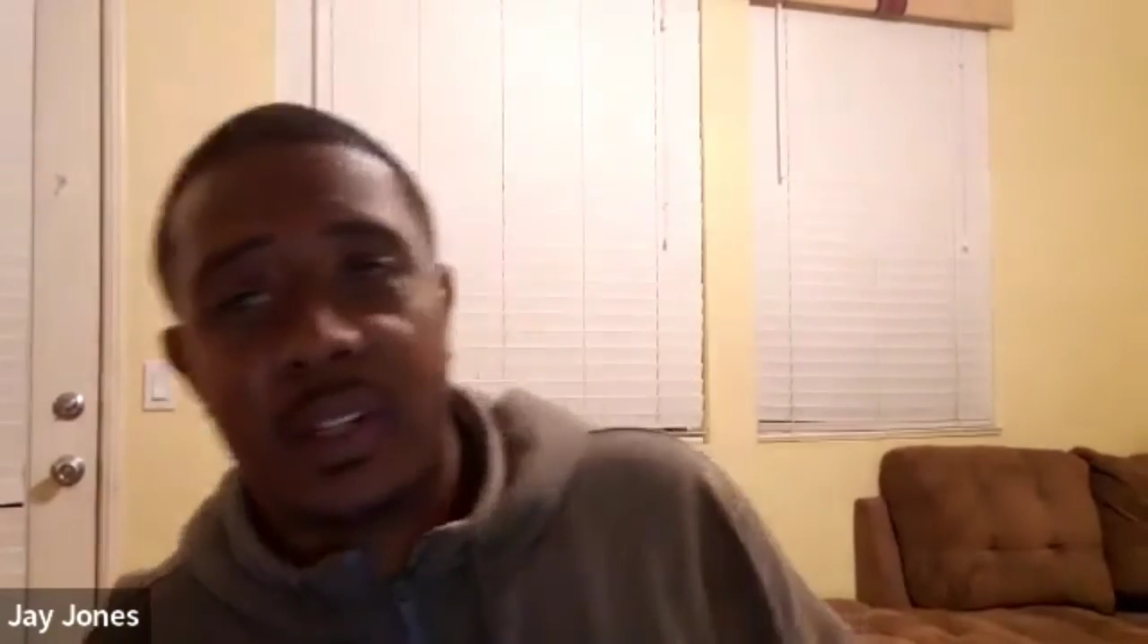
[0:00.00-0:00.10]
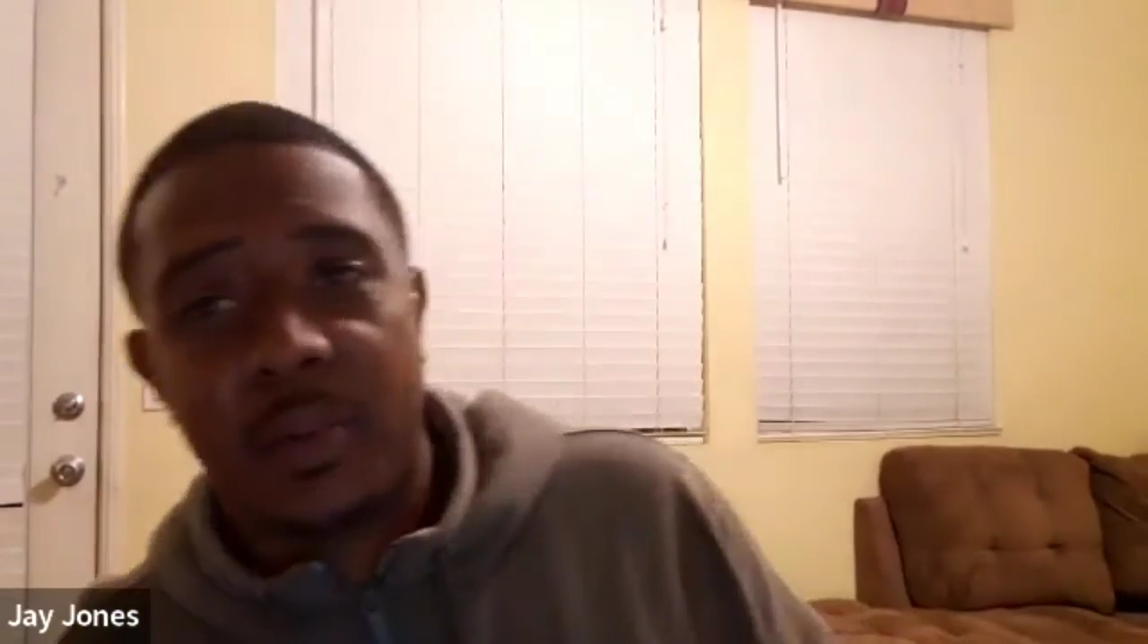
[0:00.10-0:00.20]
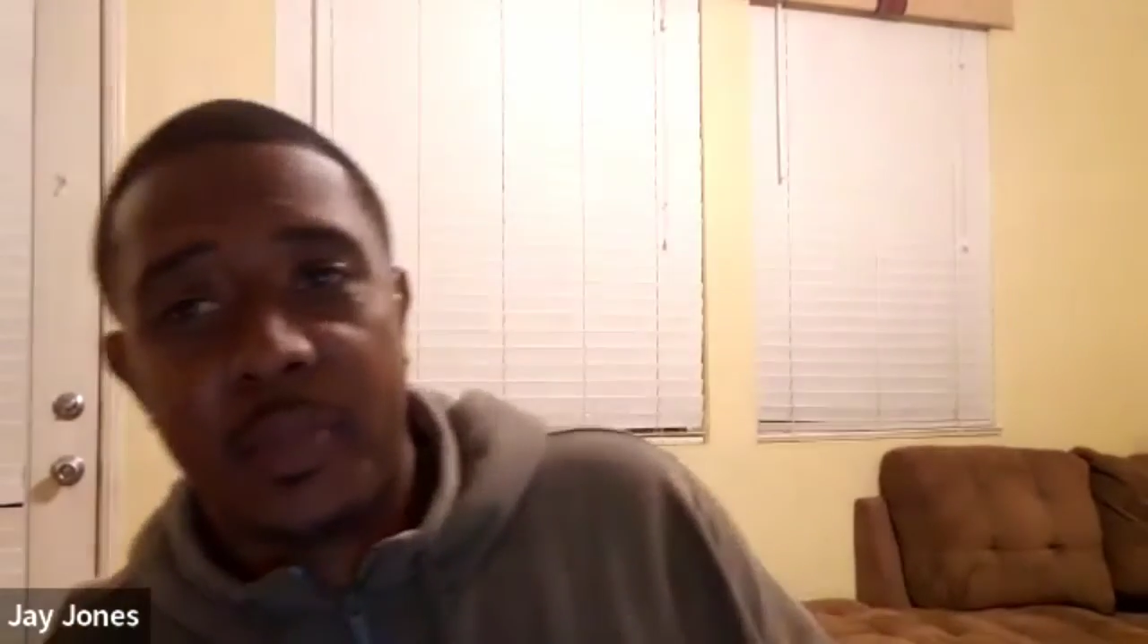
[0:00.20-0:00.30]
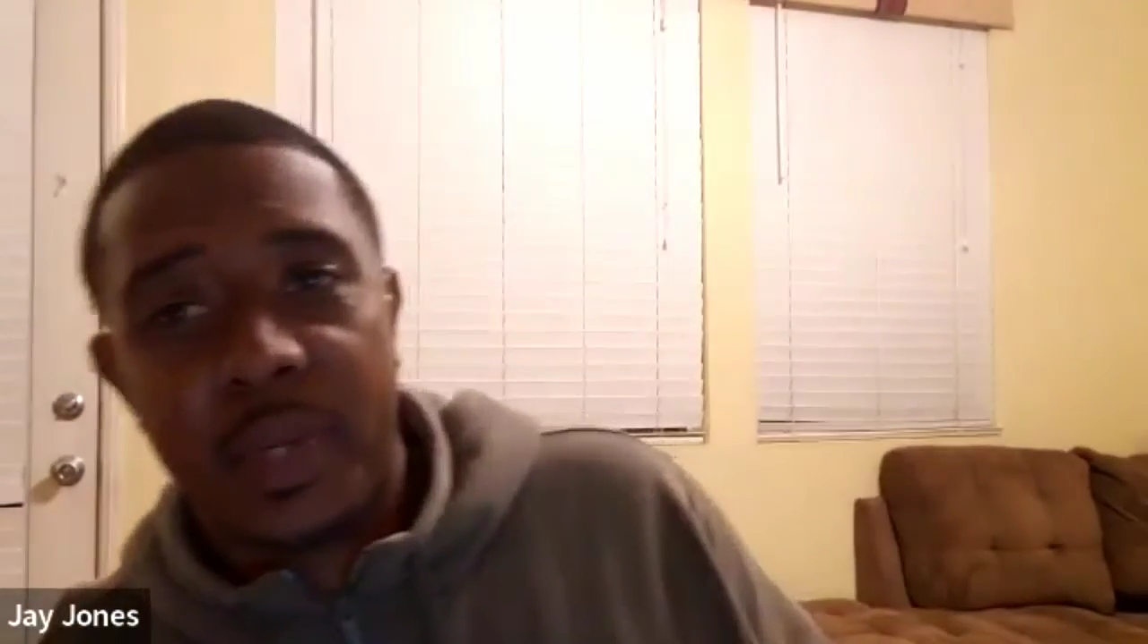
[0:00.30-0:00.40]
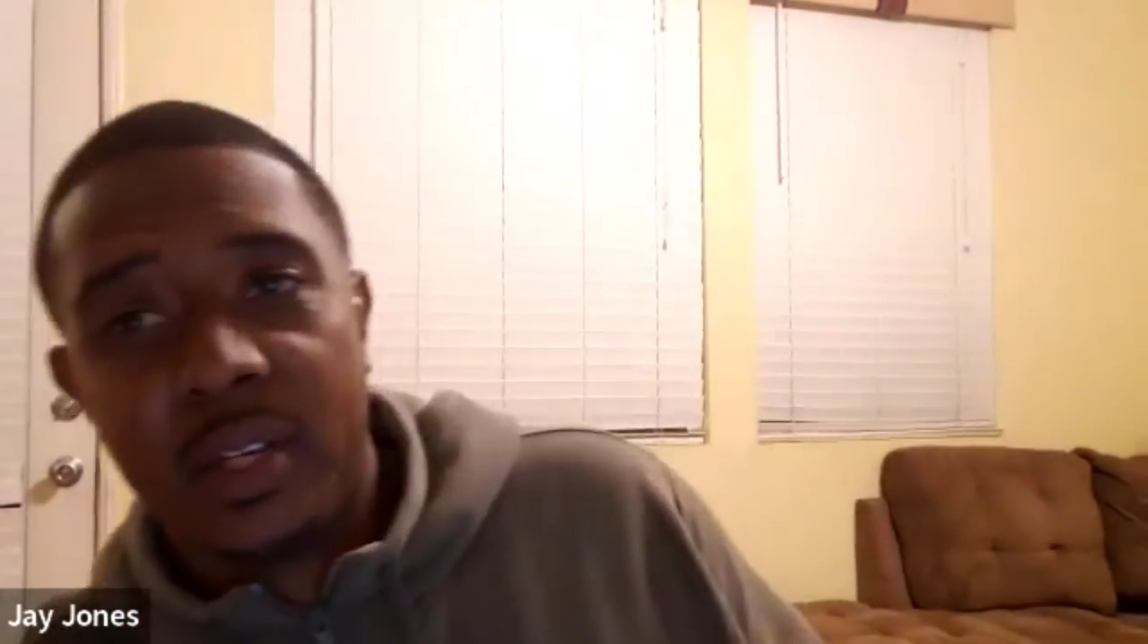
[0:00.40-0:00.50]
just
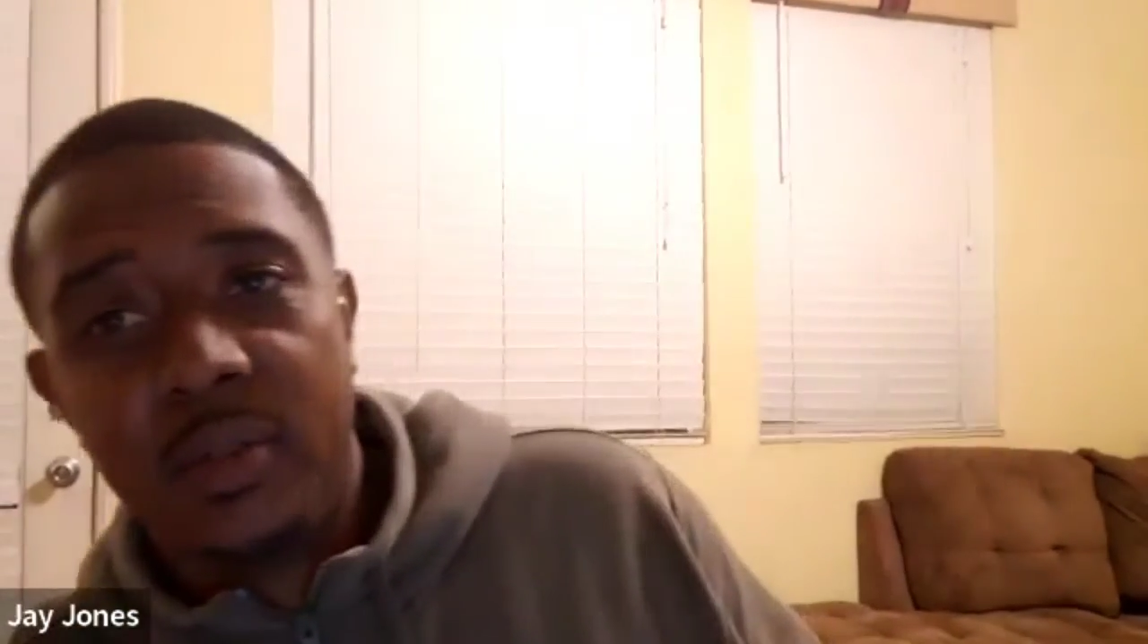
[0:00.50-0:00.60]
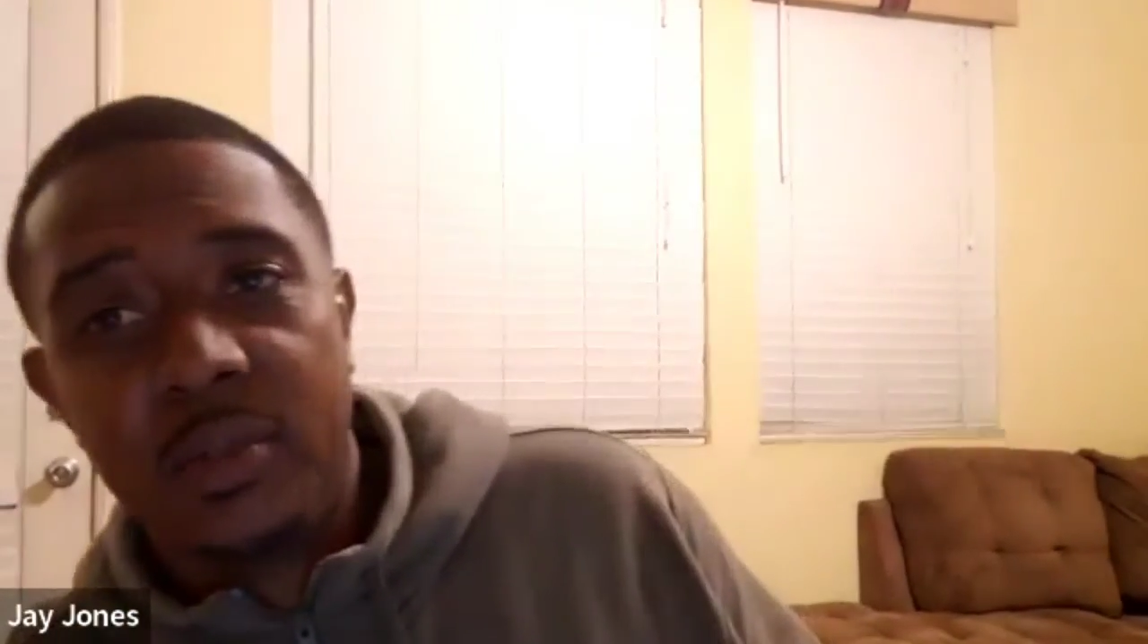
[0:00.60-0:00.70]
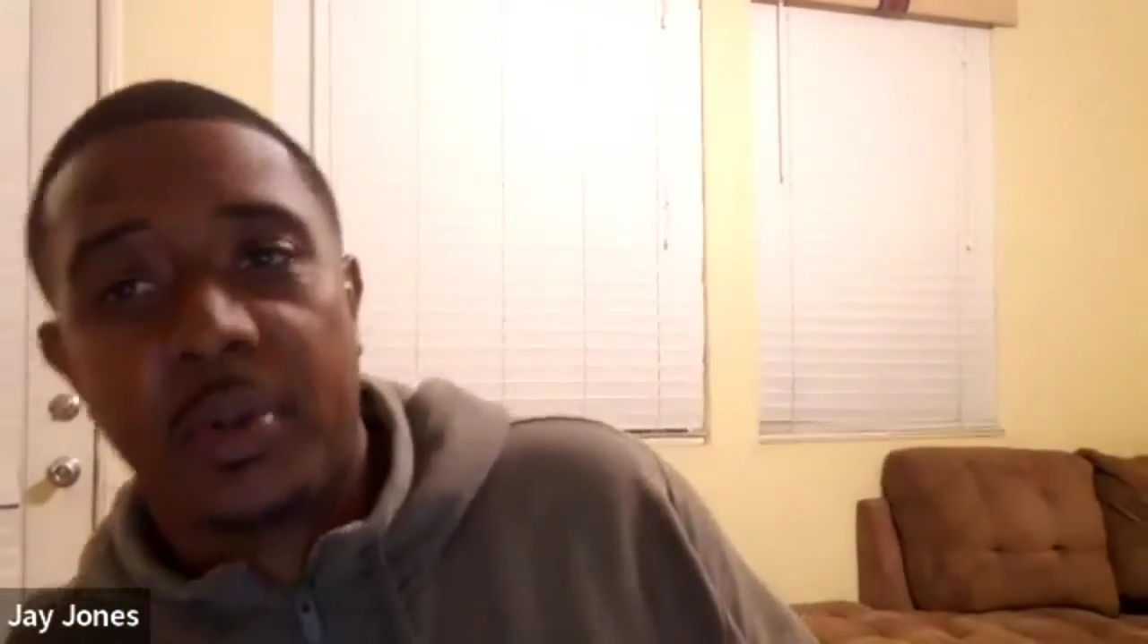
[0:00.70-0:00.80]
a big huge